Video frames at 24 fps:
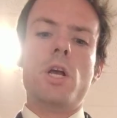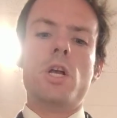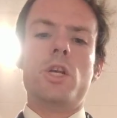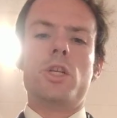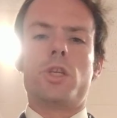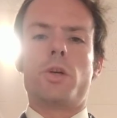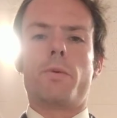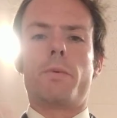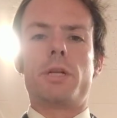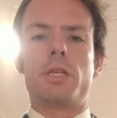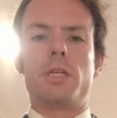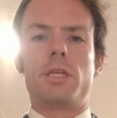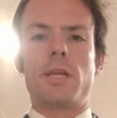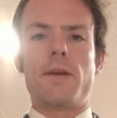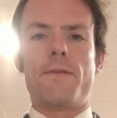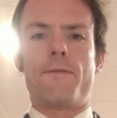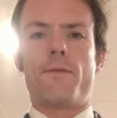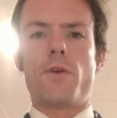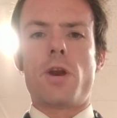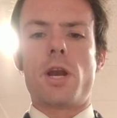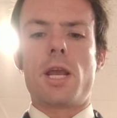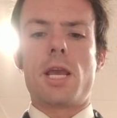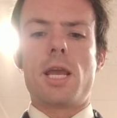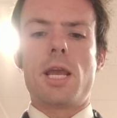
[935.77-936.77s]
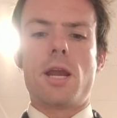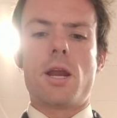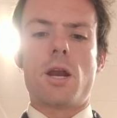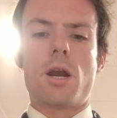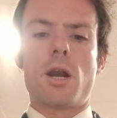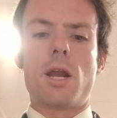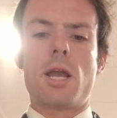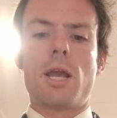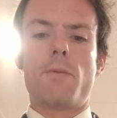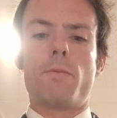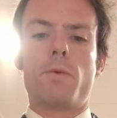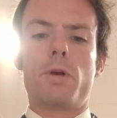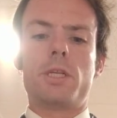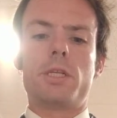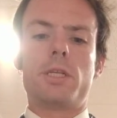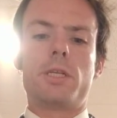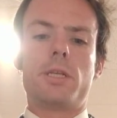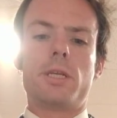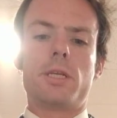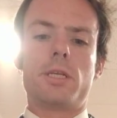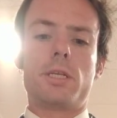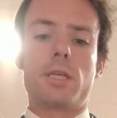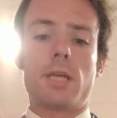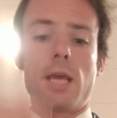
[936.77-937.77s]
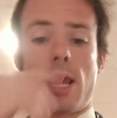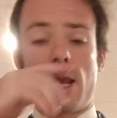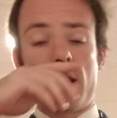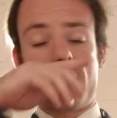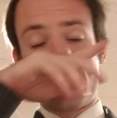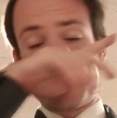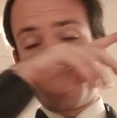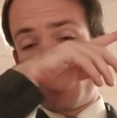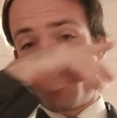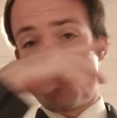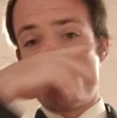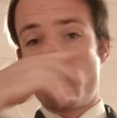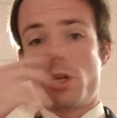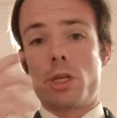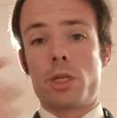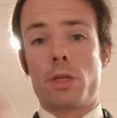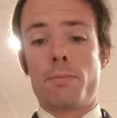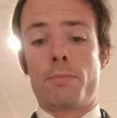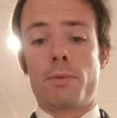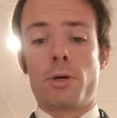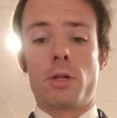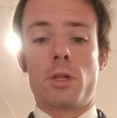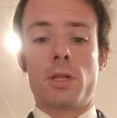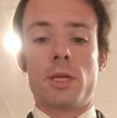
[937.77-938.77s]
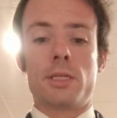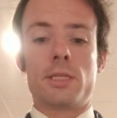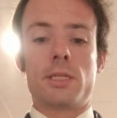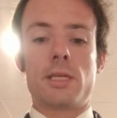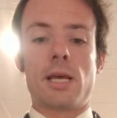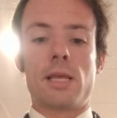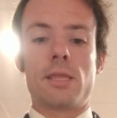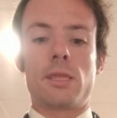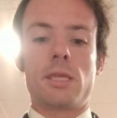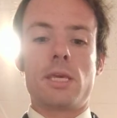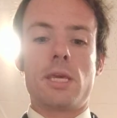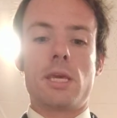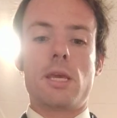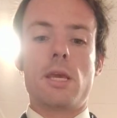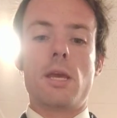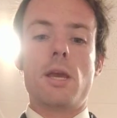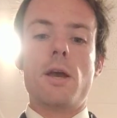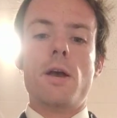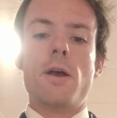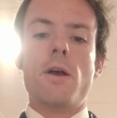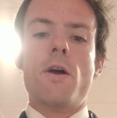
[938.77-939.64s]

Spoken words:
So what's different here and what's distinct and noticeable is that the